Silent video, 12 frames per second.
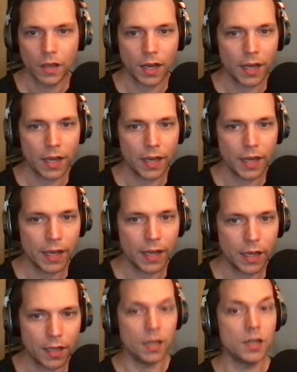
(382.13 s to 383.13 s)
I
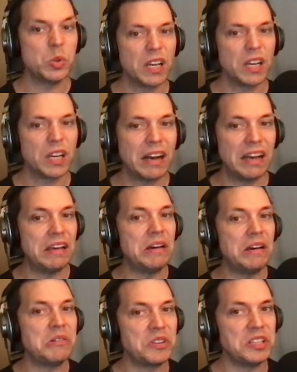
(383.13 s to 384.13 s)
own
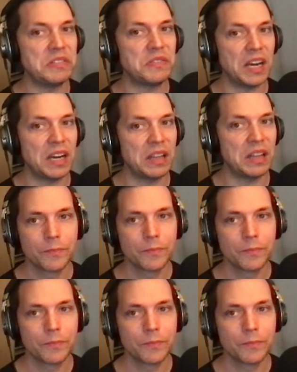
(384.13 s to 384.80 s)
the D file.